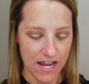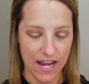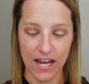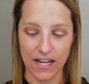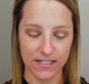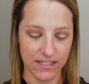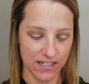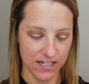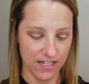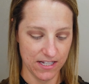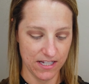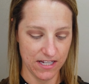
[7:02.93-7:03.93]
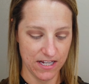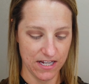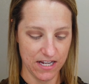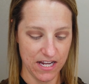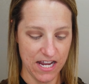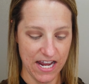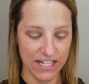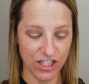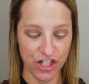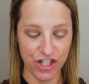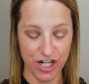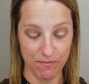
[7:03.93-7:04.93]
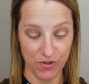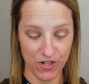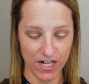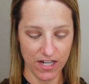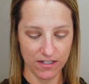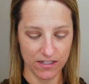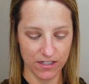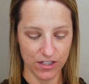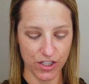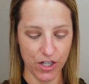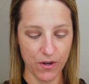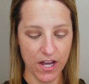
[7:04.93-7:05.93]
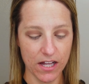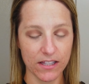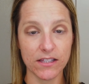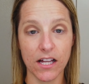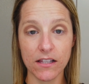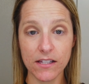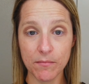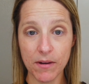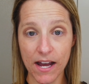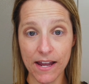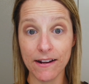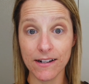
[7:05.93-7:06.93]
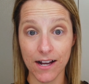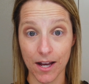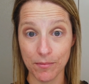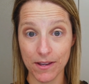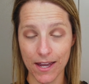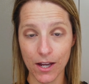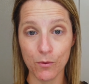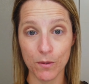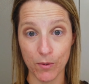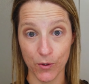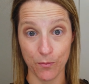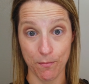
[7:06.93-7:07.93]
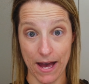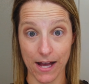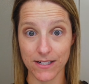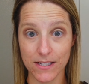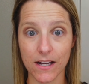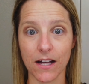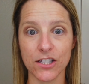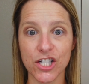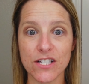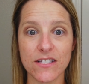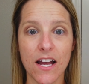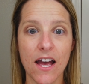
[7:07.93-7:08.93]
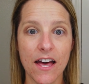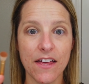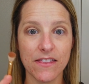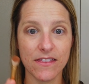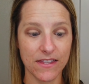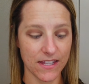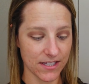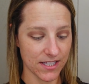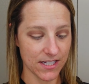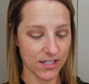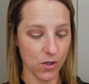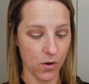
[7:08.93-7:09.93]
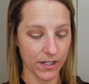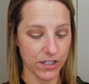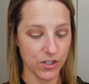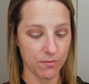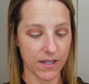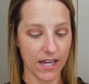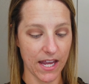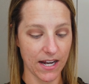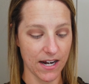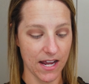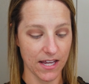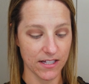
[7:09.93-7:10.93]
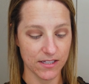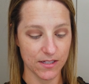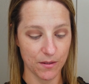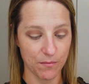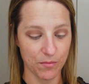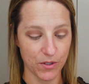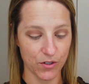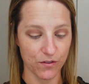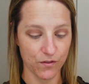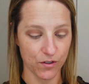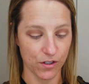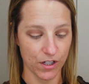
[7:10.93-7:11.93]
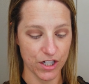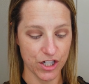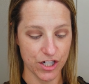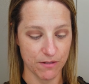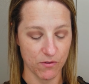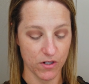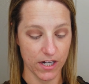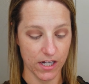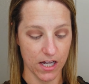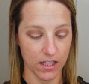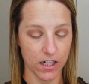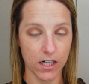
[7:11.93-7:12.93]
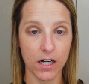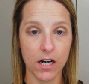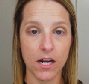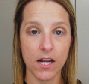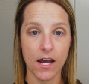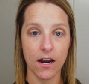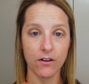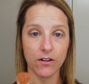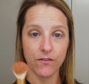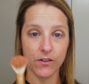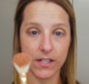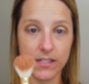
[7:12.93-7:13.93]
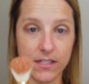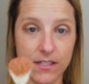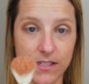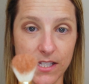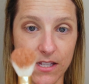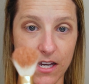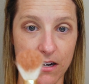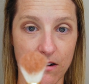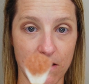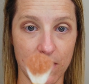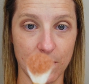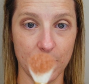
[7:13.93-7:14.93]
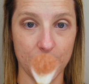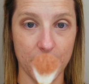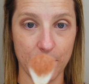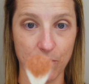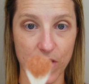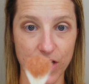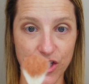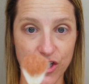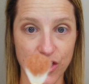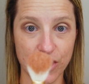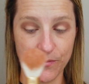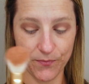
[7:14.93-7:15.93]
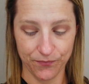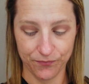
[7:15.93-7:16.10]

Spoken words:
And it's shimmery. So Lullaby and Cupcake were both matte colors. This is going to be a nice, beautiful, shimmery color. I don't know if you guys can see that on my brush.